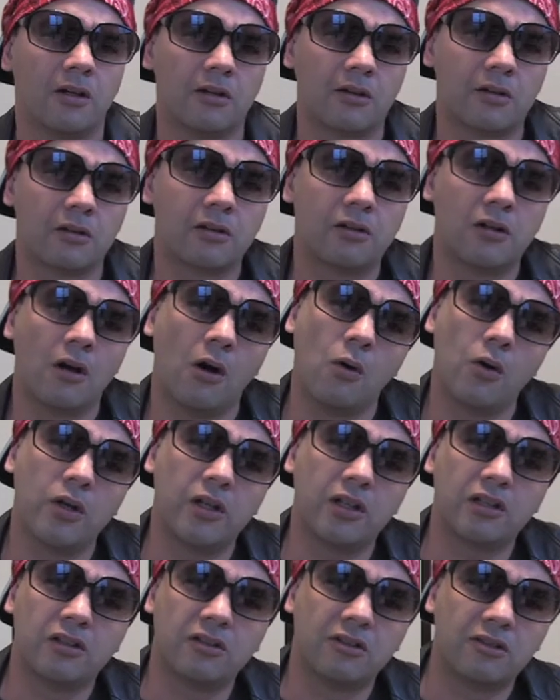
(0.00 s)
They're
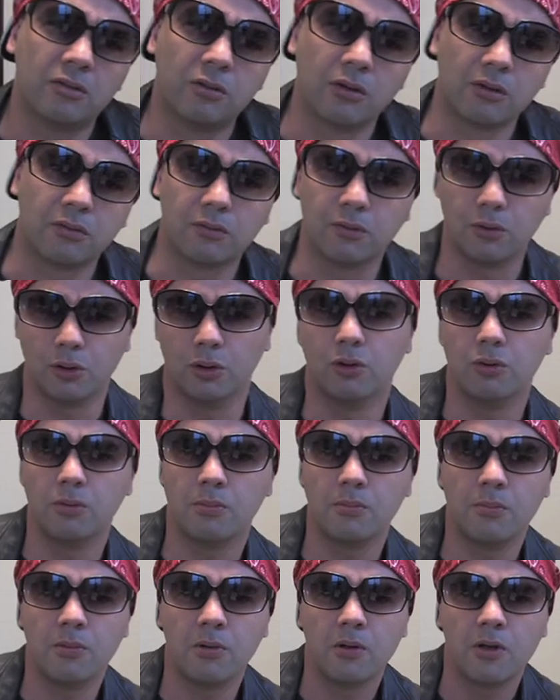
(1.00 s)
going into a
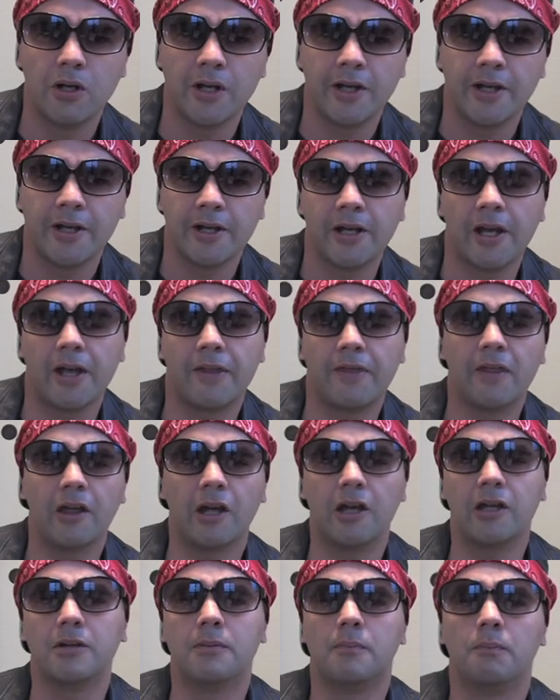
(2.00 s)
room and
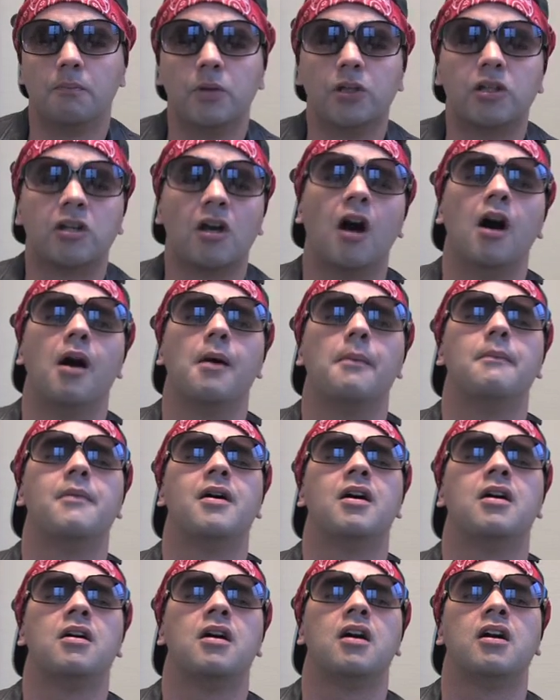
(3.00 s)
they become
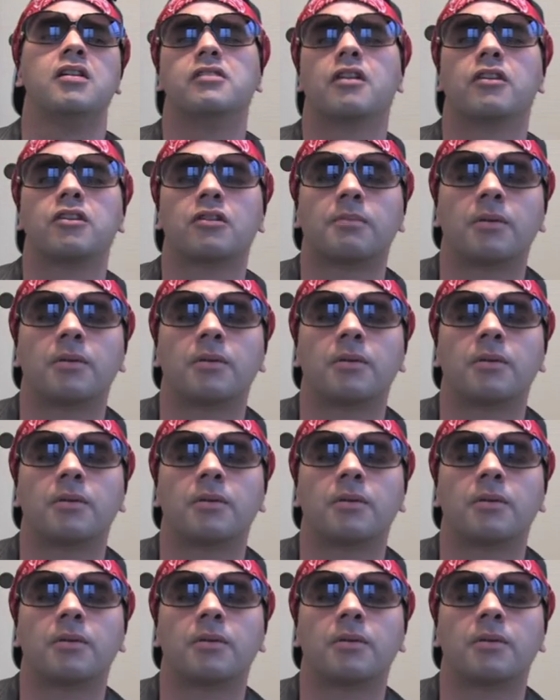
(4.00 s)
another